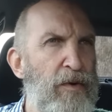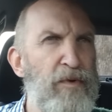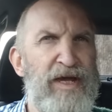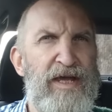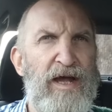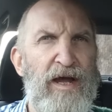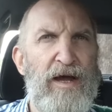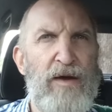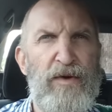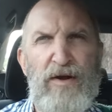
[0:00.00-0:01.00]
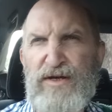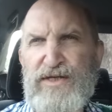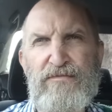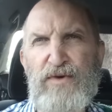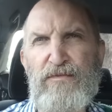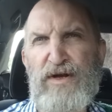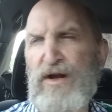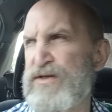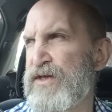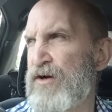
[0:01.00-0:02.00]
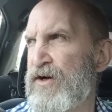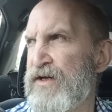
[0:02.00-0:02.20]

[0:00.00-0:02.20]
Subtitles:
We lost a lot